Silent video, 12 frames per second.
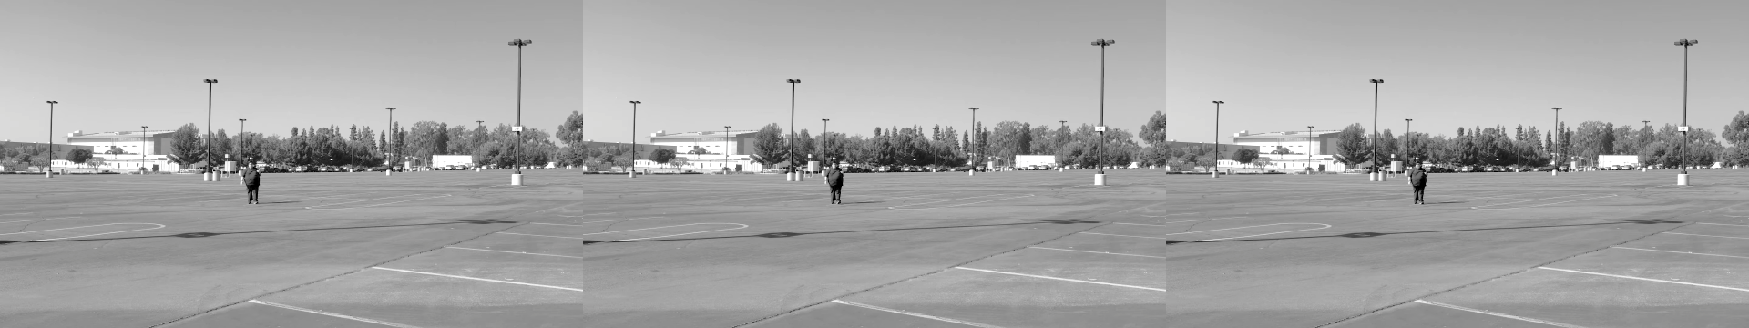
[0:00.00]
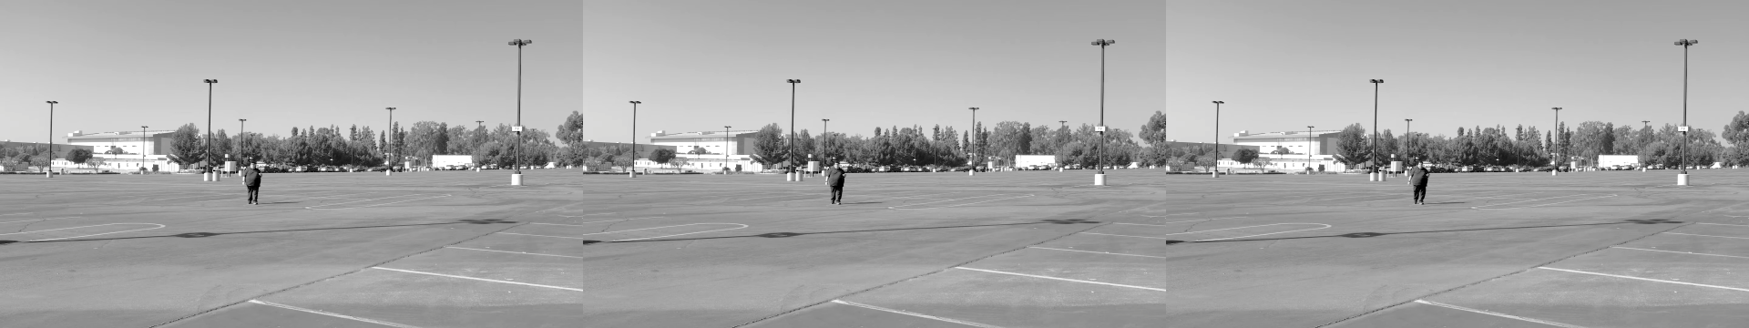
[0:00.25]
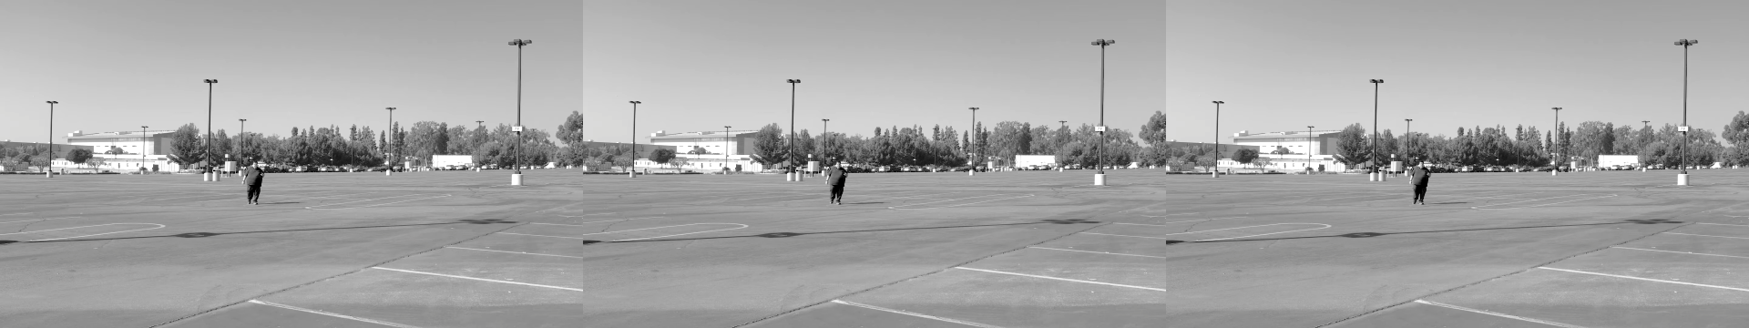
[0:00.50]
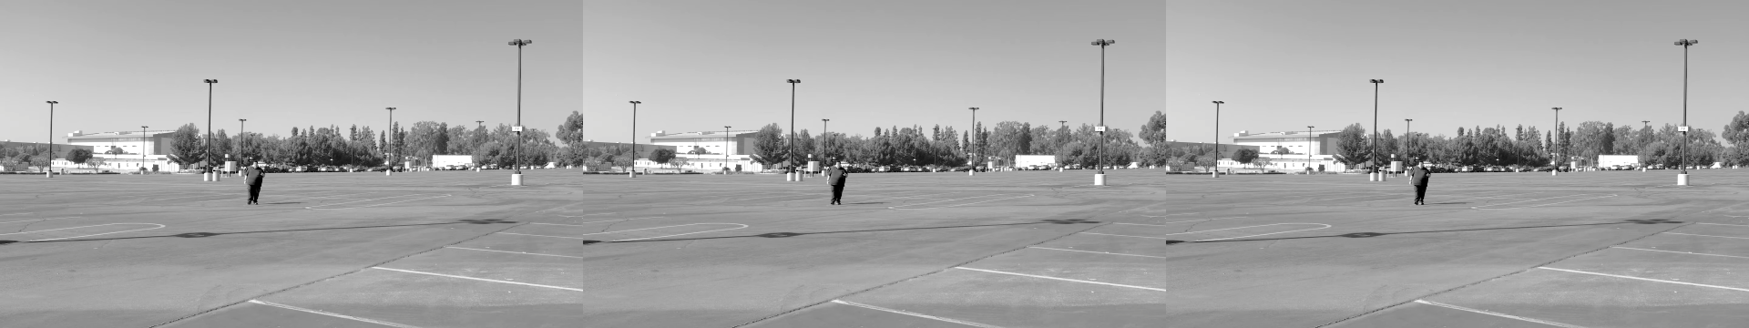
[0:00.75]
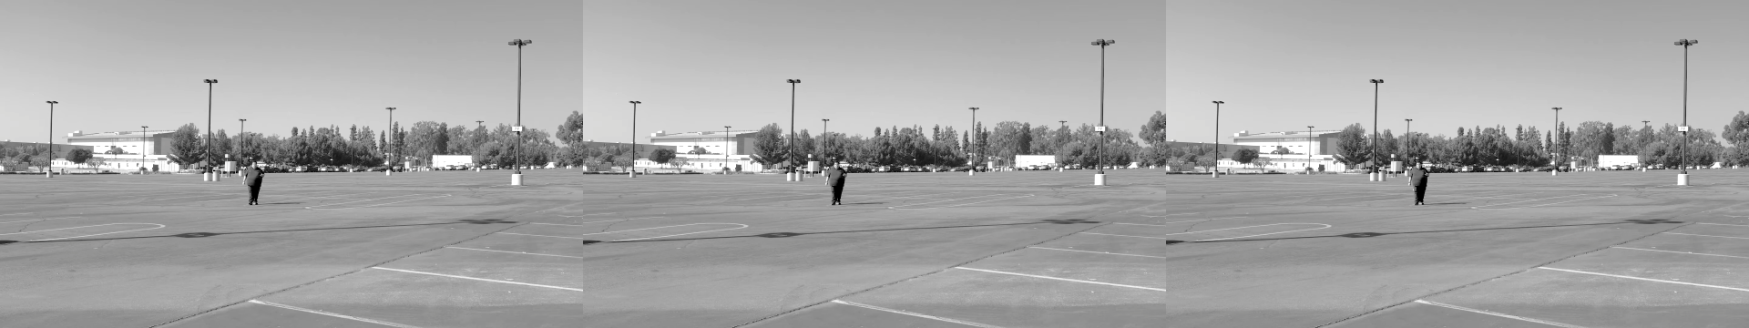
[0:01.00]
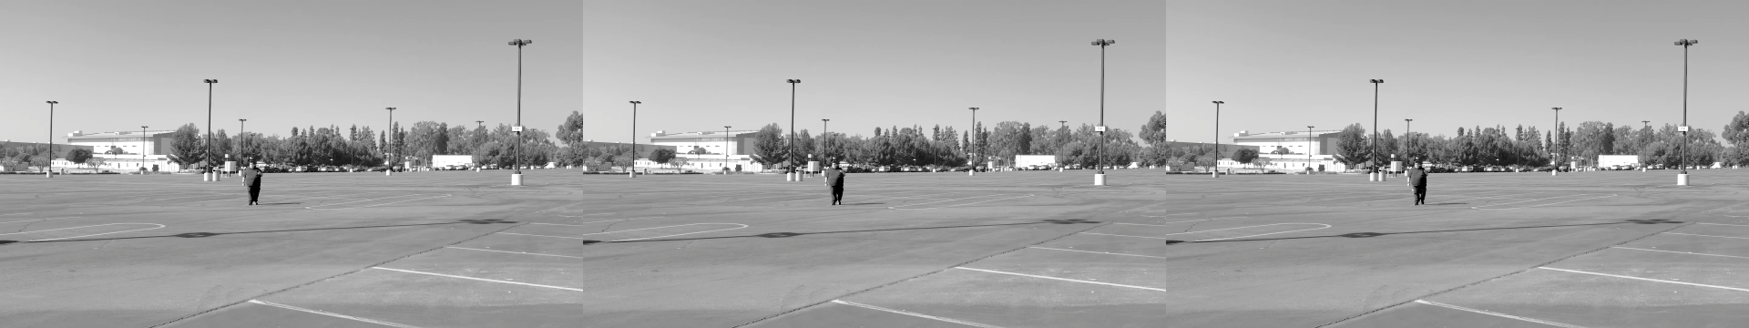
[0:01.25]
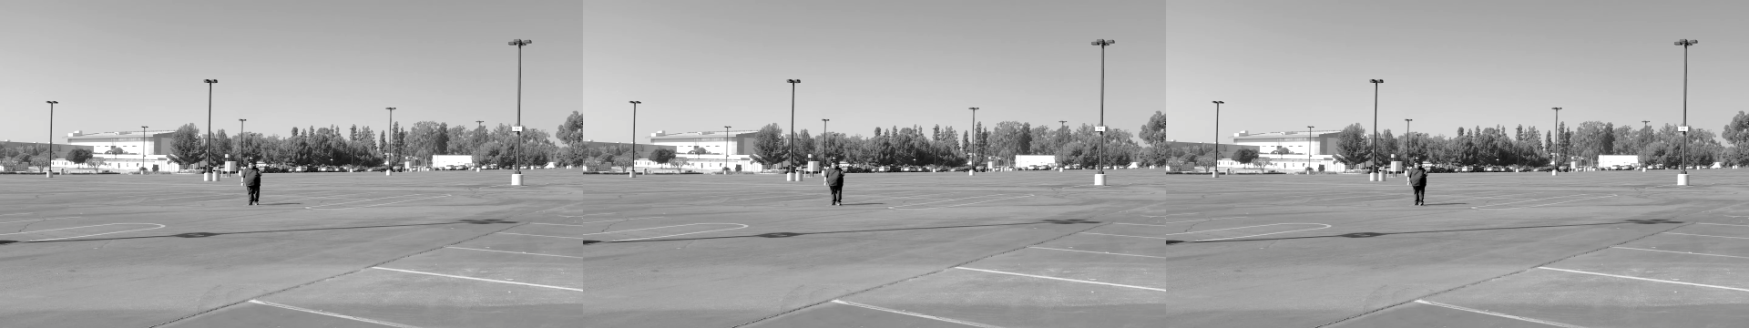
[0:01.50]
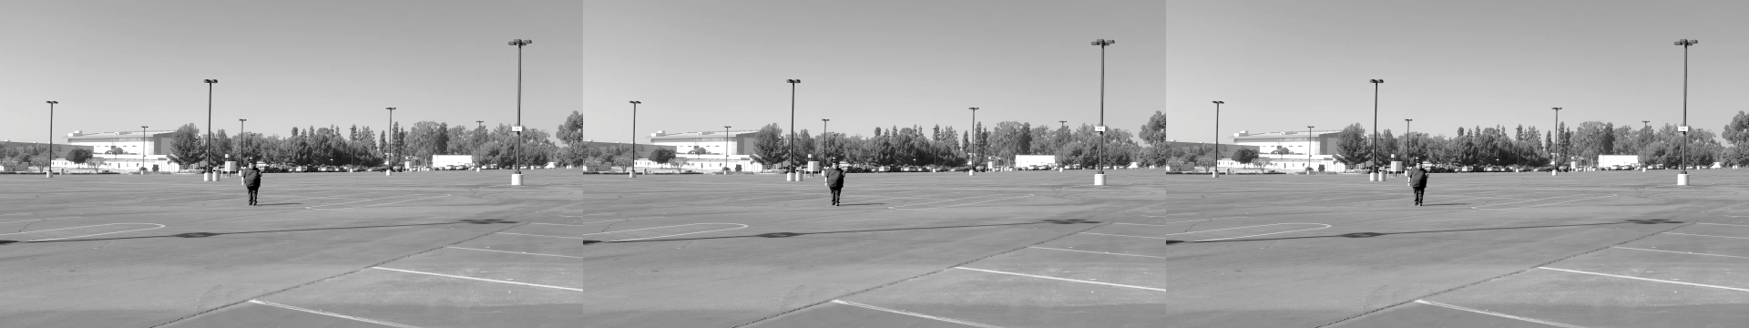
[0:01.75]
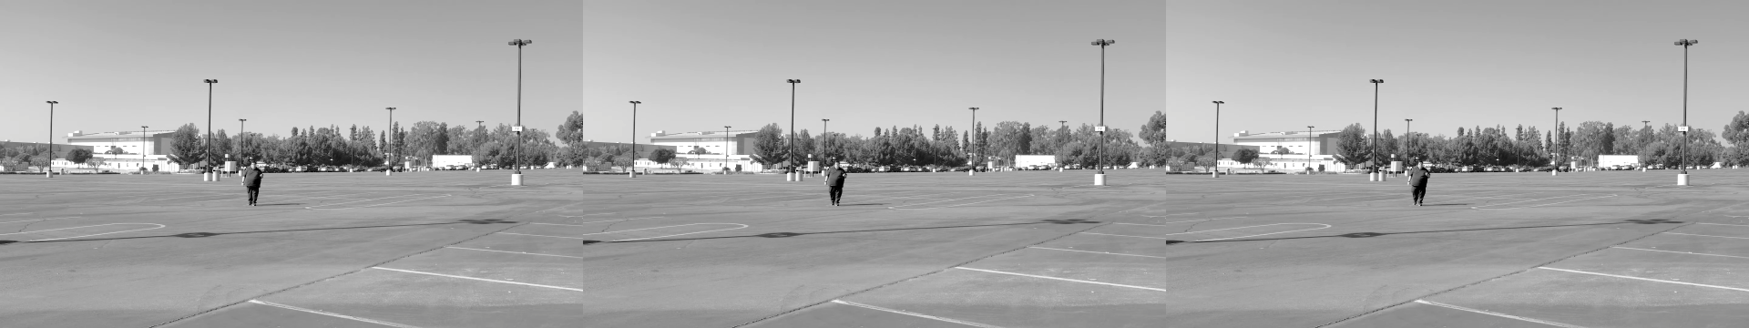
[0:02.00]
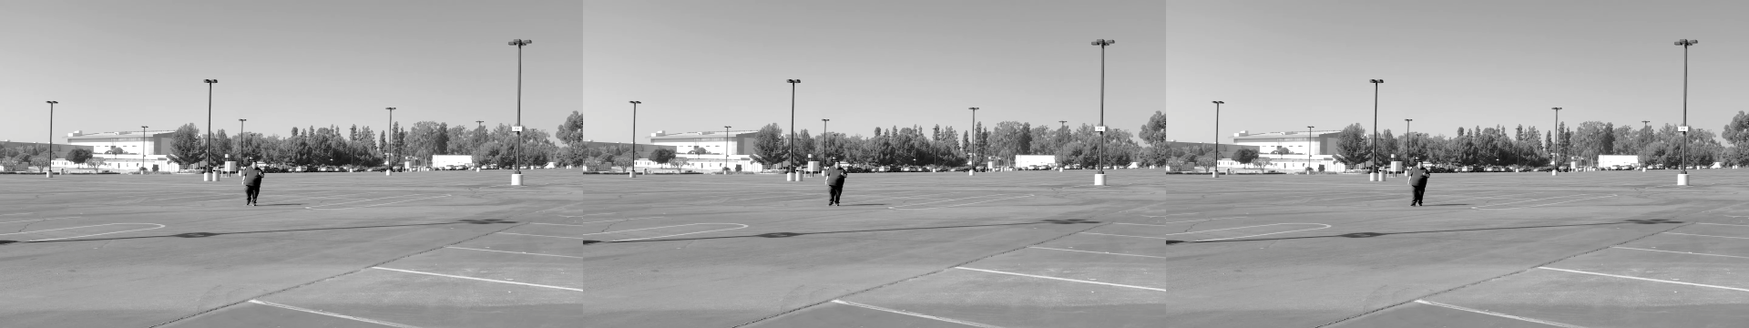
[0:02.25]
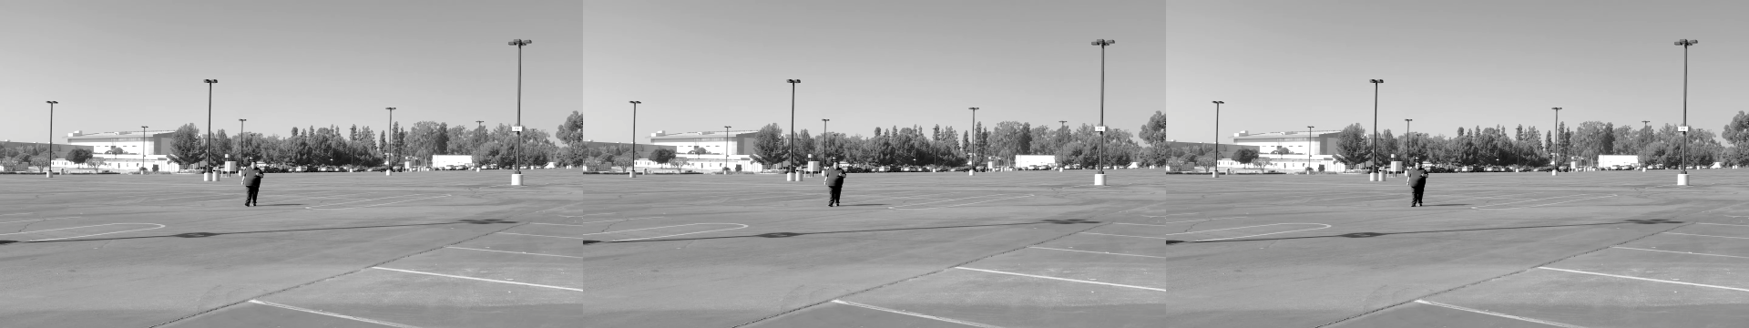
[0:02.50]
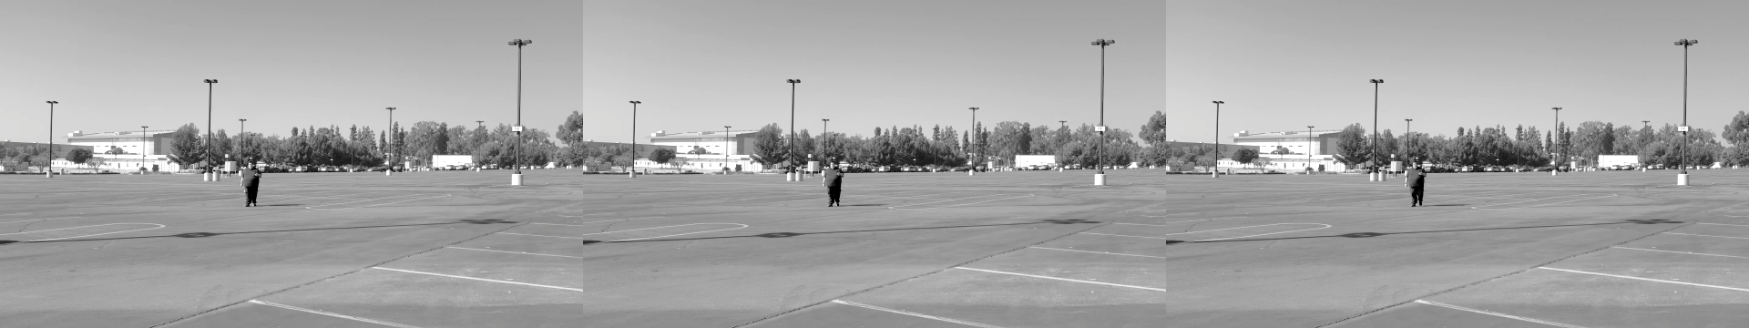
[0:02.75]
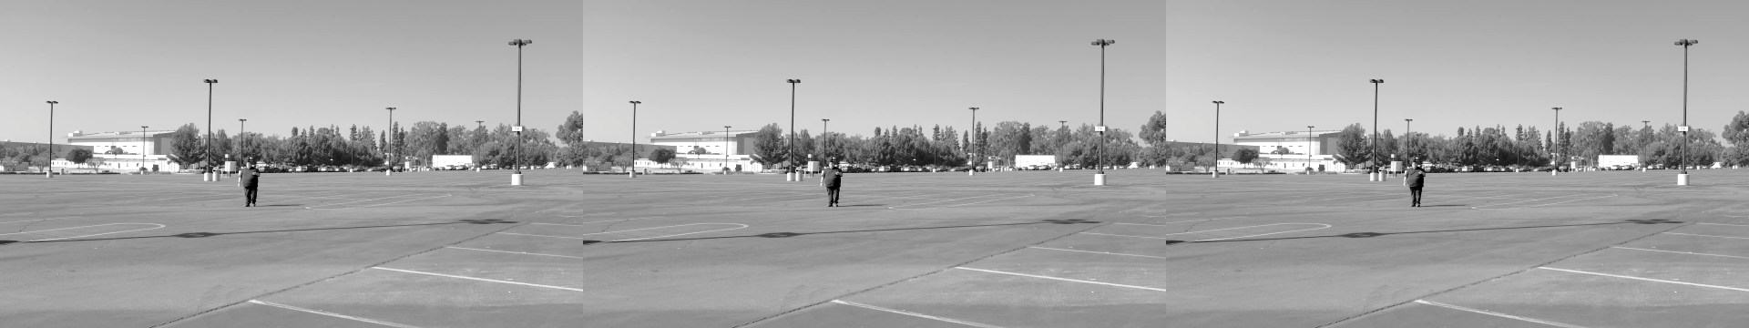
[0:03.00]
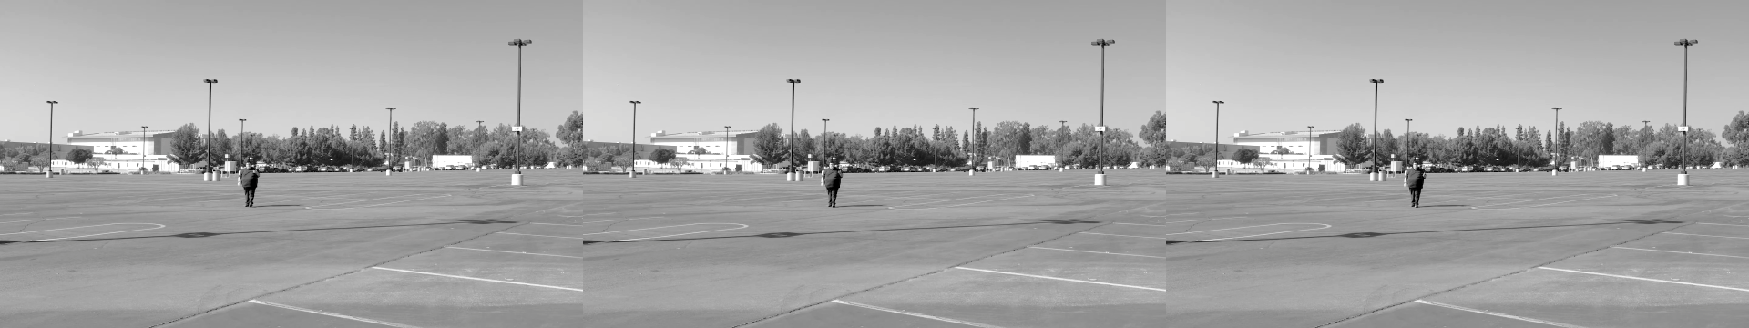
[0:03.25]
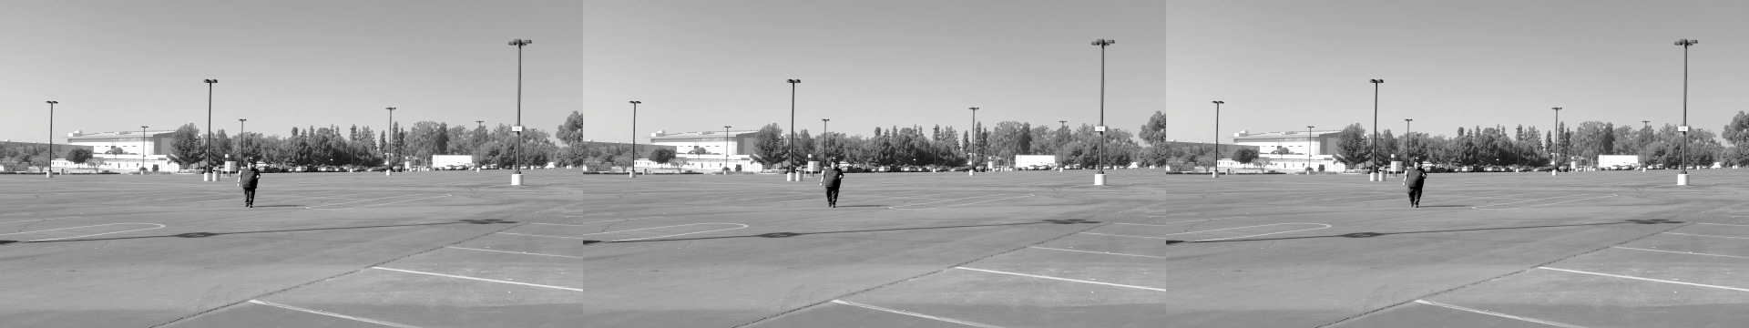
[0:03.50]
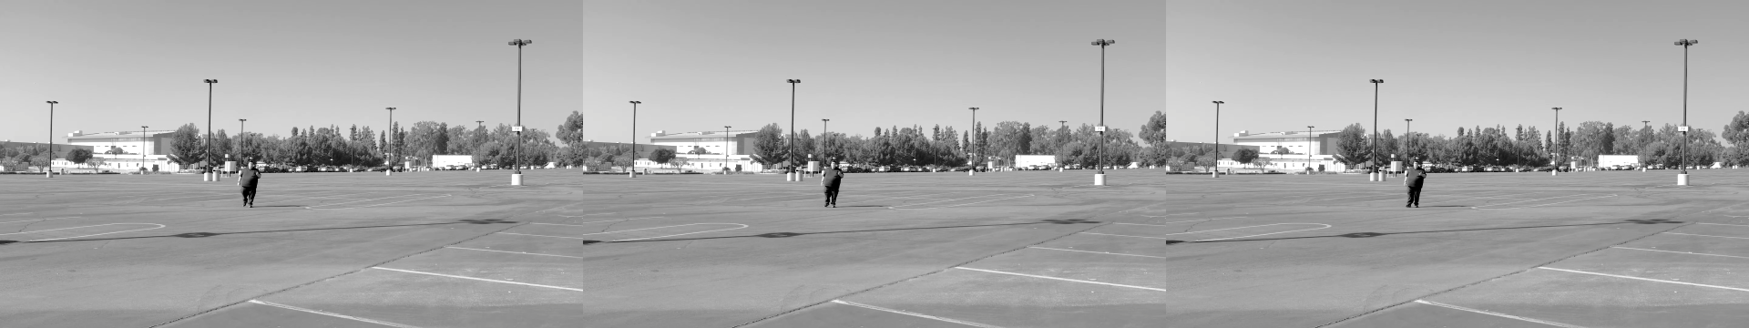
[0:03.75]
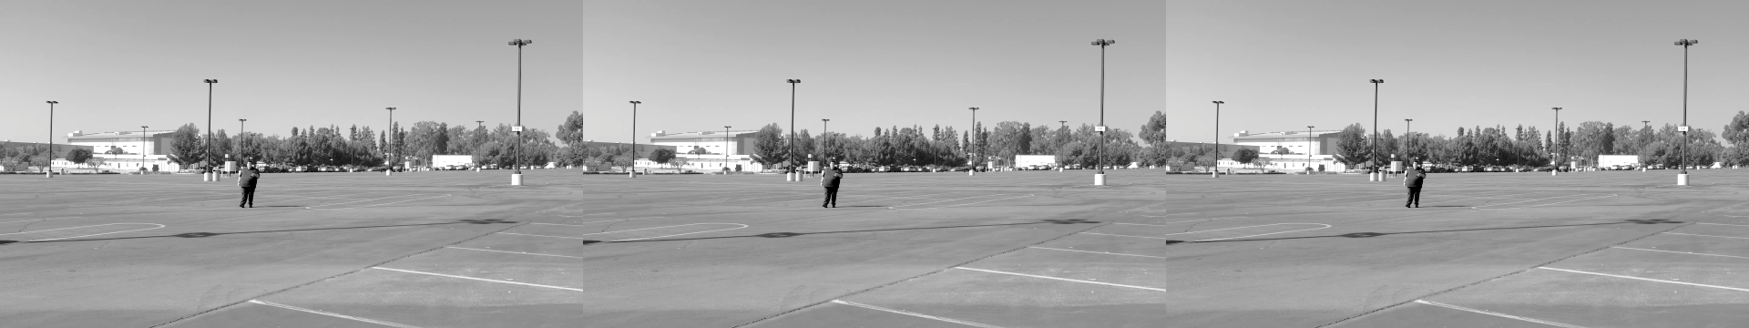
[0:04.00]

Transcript: No face is visible, so there are no lips to read.